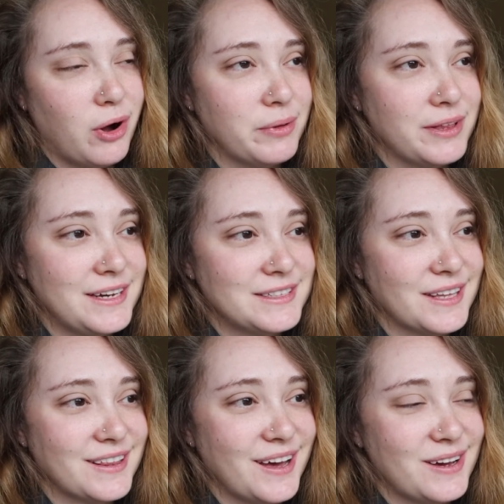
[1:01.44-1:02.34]
Probably less
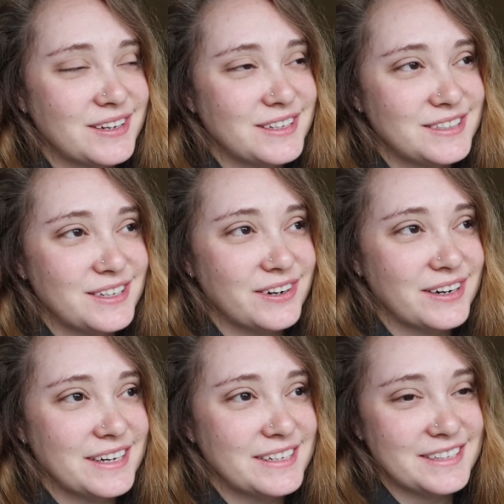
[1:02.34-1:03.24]
than that,
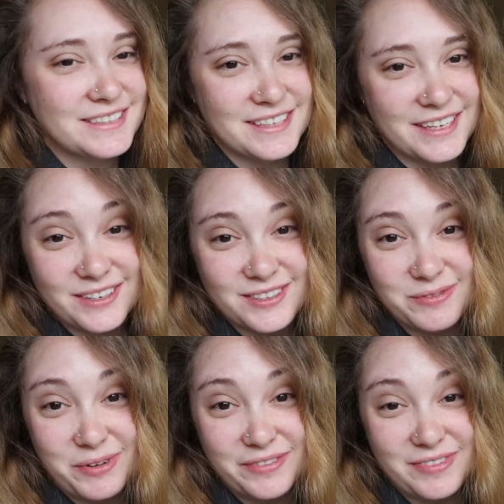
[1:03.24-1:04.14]
considering it takes like
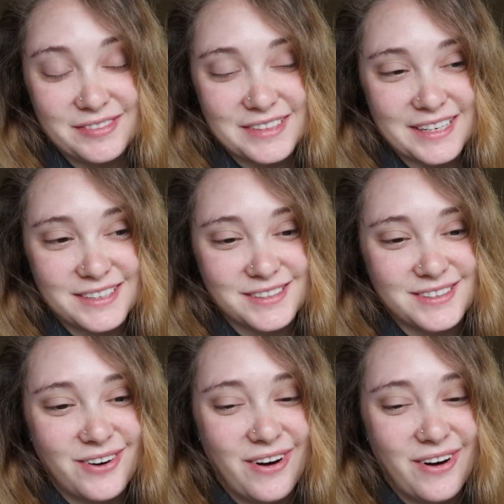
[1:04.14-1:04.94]
2.5 seconds to